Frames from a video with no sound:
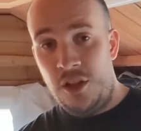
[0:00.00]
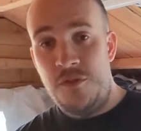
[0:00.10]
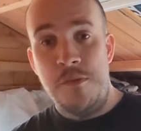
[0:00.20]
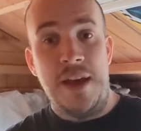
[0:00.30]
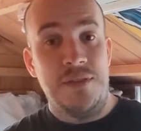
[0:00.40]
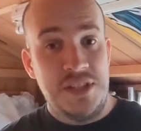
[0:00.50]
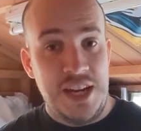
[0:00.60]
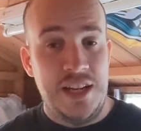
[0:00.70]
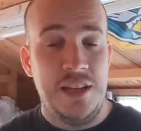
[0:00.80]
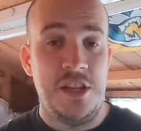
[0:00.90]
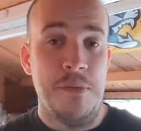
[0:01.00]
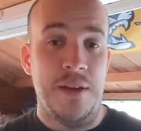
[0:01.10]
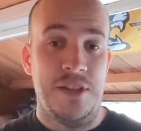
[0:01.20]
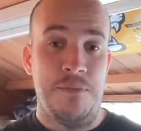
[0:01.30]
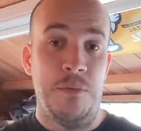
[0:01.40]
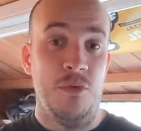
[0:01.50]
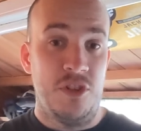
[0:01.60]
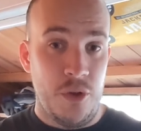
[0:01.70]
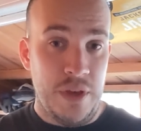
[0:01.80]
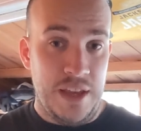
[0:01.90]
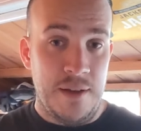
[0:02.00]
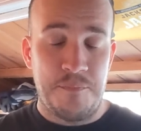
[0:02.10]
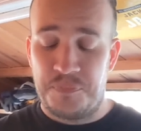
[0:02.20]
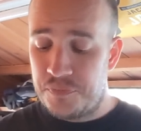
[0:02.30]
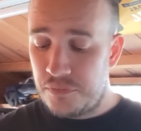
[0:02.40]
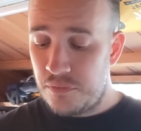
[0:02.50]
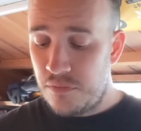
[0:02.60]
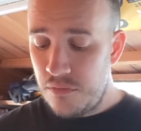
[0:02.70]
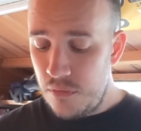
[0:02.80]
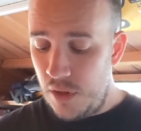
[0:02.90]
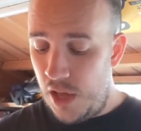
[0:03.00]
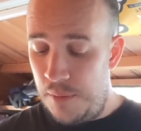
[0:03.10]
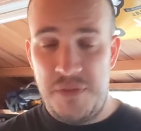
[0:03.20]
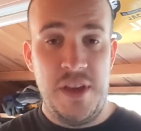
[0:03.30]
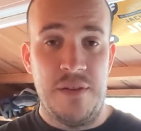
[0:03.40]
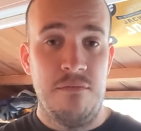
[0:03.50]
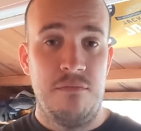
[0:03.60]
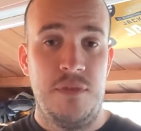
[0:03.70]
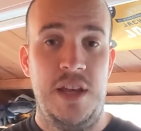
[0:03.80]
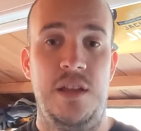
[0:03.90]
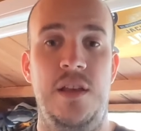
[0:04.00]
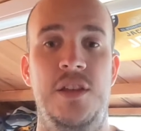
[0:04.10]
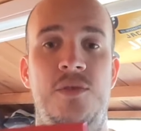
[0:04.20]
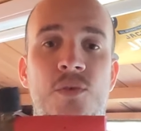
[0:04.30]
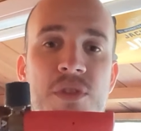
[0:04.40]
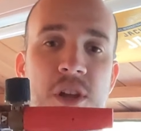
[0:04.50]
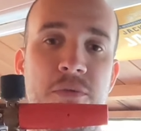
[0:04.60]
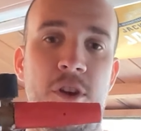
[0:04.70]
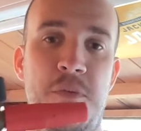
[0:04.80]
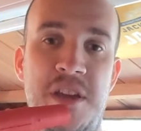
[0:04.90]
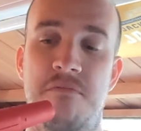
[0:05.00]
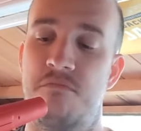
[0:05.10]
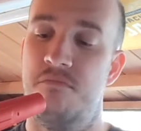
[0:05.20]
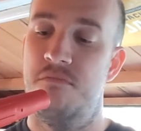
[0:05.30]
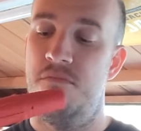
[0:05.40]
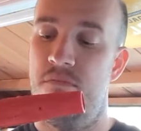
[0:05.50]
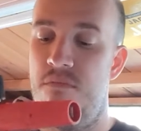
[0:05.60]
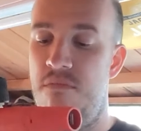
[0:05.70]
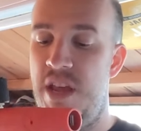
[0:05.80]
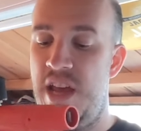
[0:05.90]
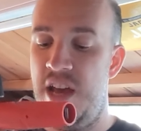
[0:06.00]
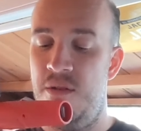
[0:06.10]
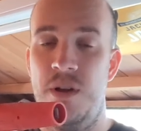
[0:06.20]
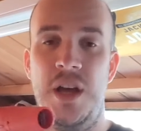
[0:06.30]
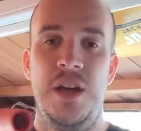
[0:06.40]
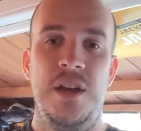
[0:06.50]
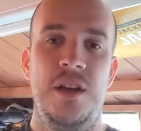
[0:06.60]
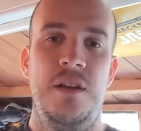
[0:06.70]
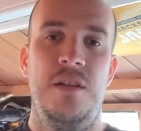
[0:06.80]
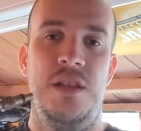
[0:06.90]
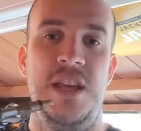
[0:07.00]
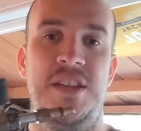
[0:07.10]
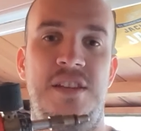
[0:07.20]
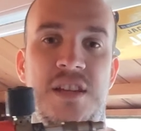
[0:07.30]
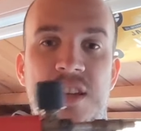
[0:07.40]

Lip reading: a lot of you may have seen this, you may have seen people doing it, but if you haven't, it's called snow foaming. Now, this